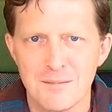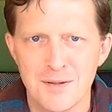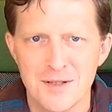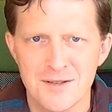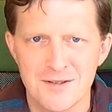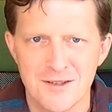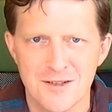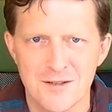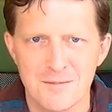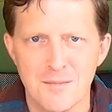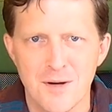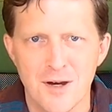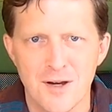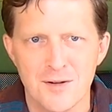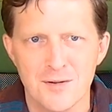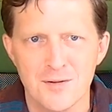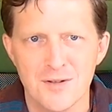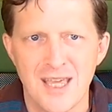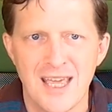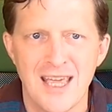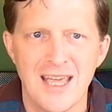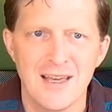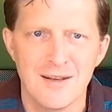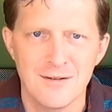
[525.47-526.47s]
business model
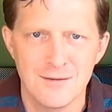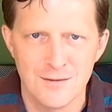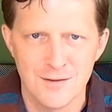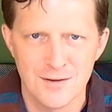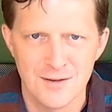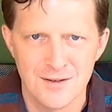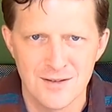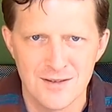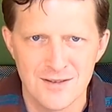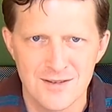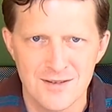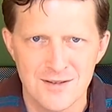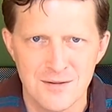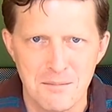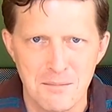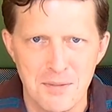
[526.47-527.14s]
canvas